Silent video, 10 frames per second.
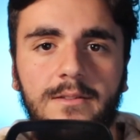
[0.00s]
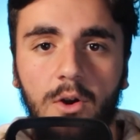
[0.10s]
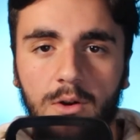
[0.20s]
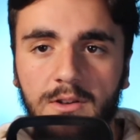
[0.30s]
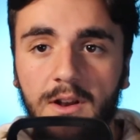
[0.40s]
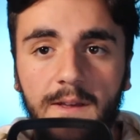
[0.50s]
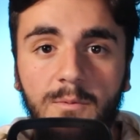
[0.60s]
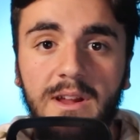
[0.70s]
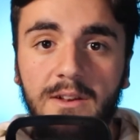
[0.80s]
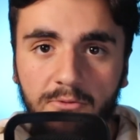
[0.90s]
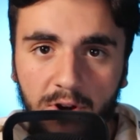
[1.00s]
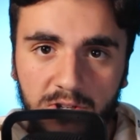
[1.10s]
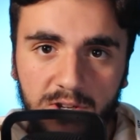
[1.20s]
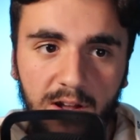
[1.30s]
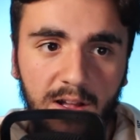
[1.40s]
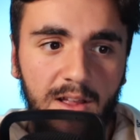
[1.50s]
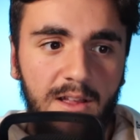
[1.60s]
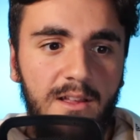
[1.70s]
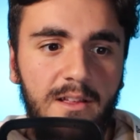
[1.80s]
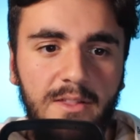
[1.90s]
they were in Russia.
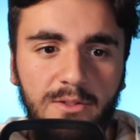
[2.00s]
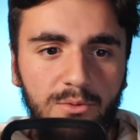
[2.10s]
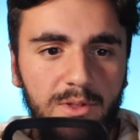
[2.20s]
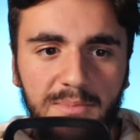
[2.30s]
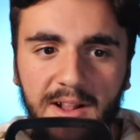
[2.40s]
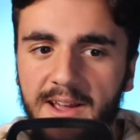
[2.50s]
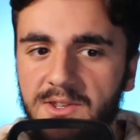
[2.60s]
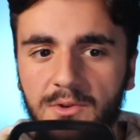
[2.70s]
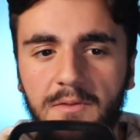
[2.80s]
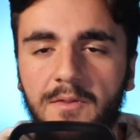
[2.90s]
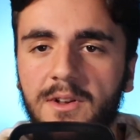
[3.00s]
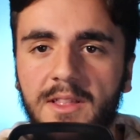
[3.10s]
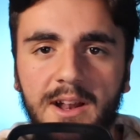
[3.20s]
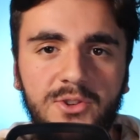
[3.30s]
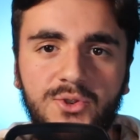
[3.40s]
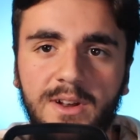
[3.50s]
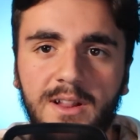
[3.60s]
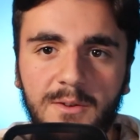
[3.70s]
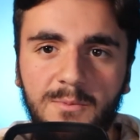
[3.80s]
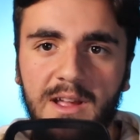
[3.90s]
The players are all feeling that
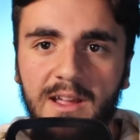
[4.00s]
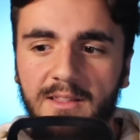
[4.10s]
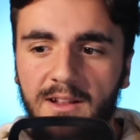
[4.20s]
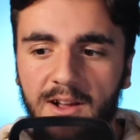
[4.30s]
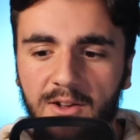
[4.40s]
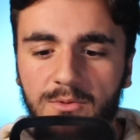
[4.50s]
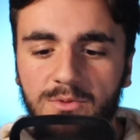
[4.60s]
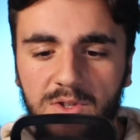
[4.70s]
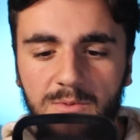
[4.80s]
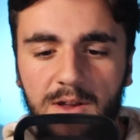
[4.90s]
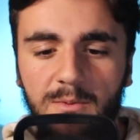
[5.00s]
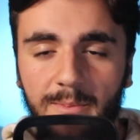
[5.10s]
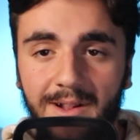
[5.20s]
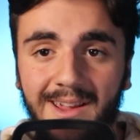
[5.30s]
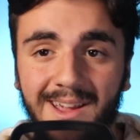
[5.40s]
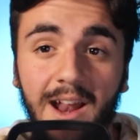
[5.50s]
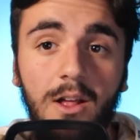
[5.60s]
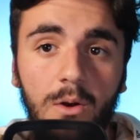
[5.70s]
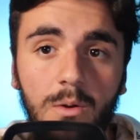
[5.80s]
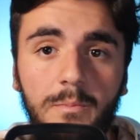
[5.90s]
adrenaline where they're like, "Oh, sweet, we're playing at
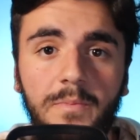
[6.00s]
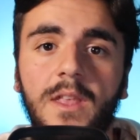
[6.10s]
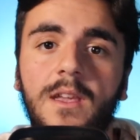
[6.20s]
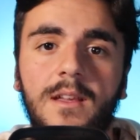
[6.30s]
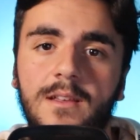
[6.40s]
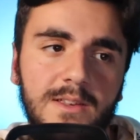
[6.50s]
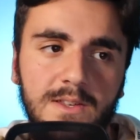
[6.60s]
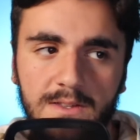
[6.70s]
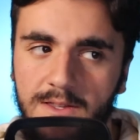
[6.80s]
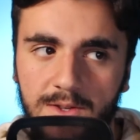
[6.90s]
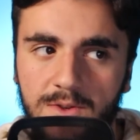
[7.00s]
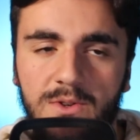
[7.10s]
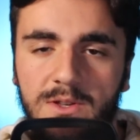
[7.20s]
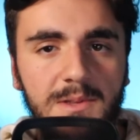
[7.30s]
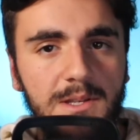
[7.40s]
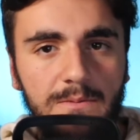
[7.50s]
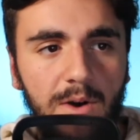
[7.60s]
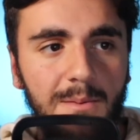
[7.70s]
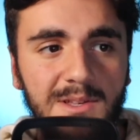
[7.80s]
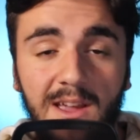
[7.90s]
home. This is awesome. This is
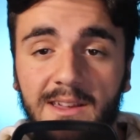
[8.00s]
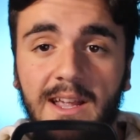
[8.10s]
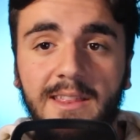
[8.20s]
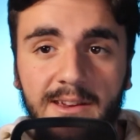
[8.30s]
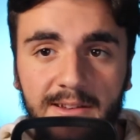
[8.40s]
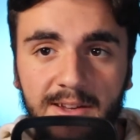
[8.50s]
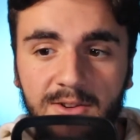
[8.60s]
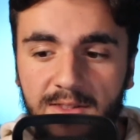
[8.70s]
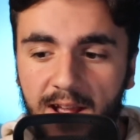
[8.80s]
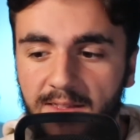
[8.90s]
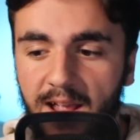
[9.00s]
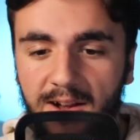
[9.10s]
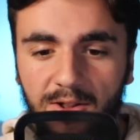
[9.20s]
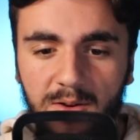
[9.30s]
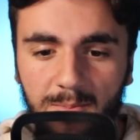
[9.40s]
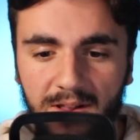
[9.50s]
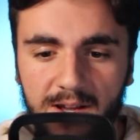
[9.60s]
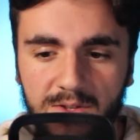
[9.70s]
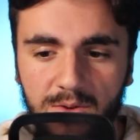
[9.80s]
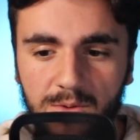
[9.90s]
vibes." Can they continue that? They had a lot of
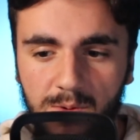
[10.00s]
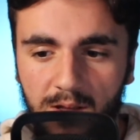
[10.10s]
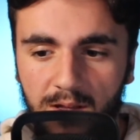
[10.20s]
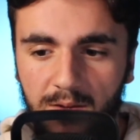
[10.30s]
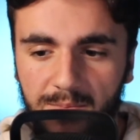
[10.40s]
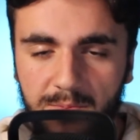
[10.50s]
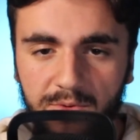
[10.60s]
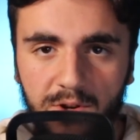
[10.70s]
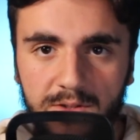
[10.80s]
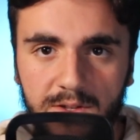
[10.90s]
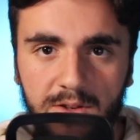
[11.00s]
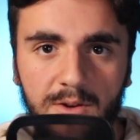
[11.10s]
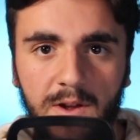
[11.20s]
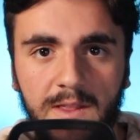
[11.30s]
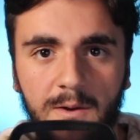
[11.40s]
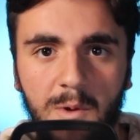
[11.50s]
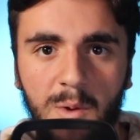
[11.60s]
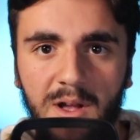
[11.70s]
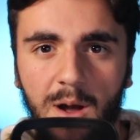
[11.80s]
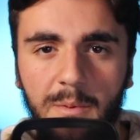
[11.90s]
players who people got to know at that
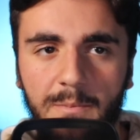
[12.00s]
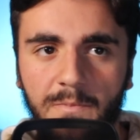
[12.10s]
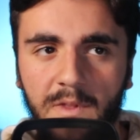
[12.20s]
World Cup,